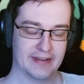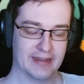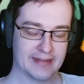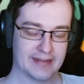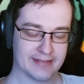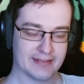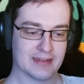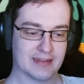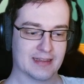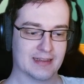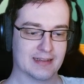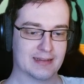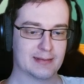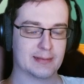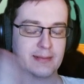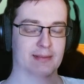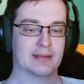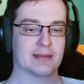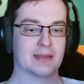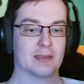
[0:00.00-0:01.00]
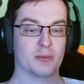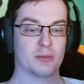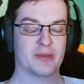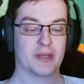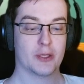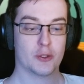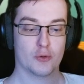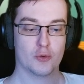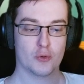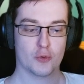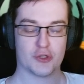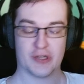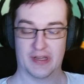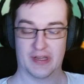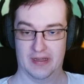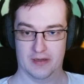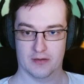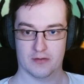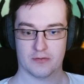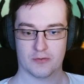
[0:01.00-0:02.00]
and there will be huge
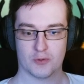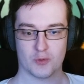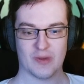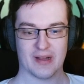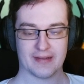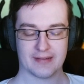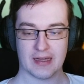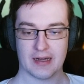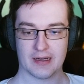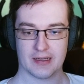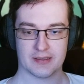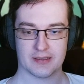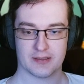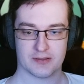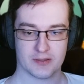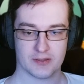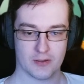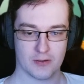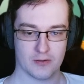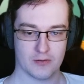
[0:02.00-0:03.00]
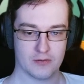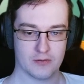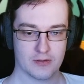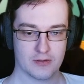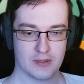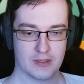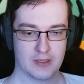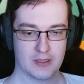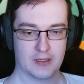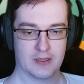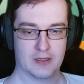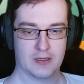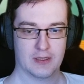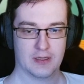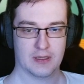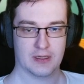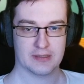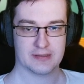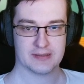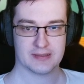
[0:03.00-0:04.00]
heal to one target. So
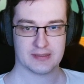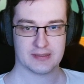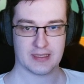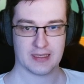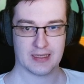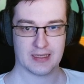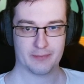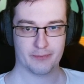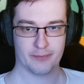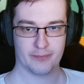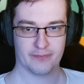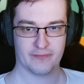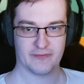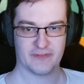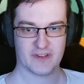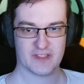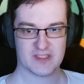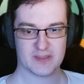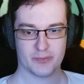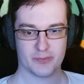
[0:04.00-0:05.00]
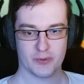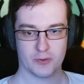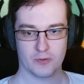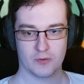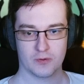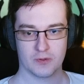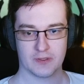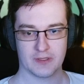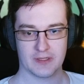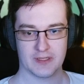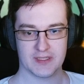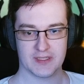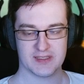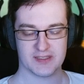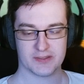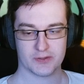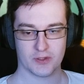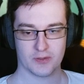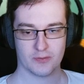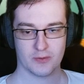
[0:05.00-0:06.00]
let's say first pull
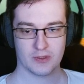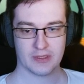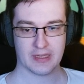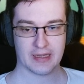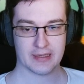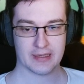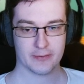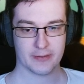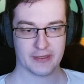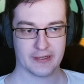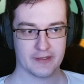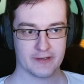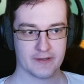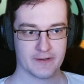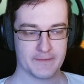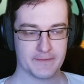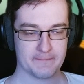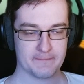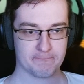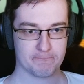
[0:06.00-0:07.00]
Stormbolt I have here.